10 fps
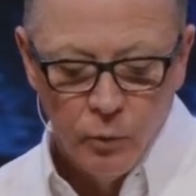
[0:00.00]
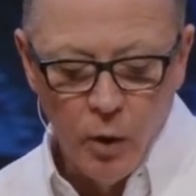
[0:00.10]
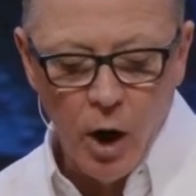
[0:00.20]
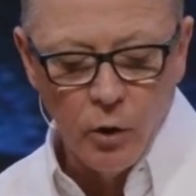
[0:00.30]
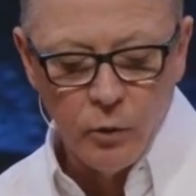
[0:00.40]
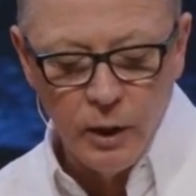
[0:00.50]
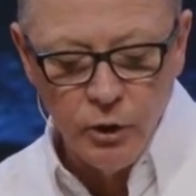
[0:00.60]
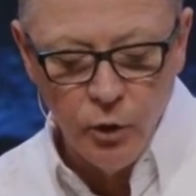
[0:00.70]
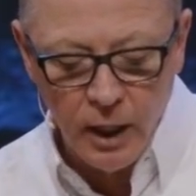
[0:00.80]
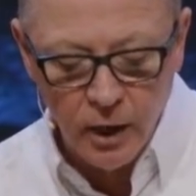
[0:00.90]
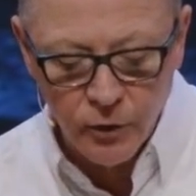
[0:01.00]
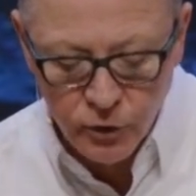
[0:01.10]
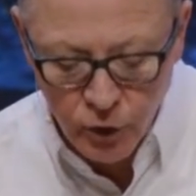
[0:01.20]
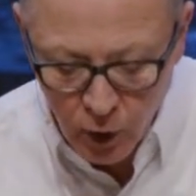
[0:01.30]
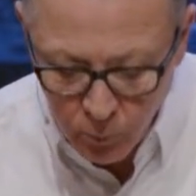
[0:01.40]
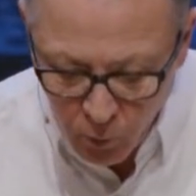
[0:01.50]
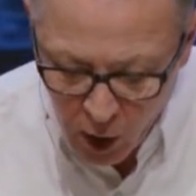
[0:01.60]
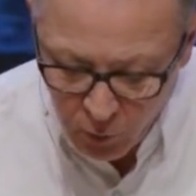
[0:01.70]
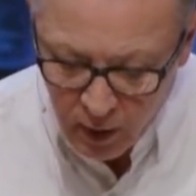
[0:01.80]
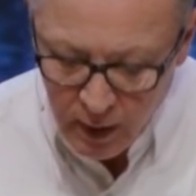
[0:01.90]
Woke, when you hear the term
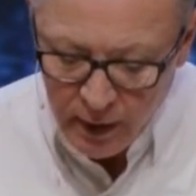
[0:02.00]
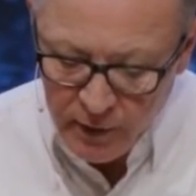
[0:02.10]
woke,